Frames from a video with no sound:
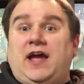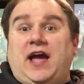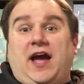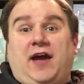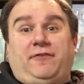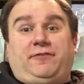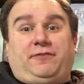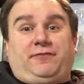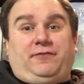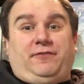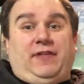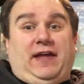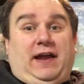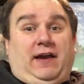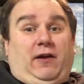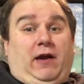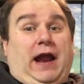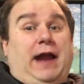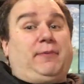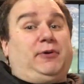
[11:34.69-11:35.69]
If
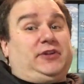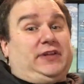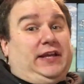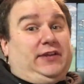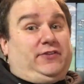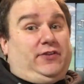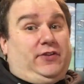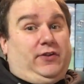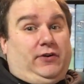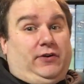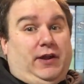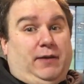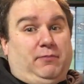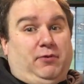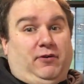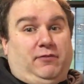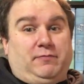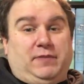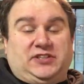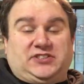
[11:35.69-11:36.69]
they are able to get to their
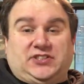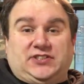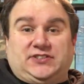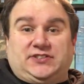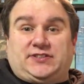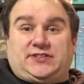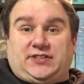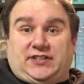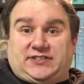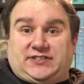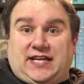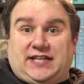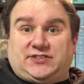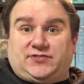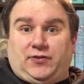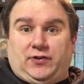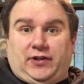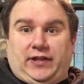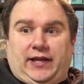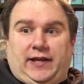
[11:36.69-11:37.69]
number of missions
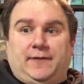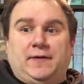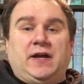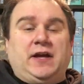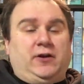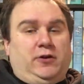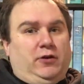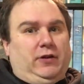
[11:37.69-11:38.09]
successfully,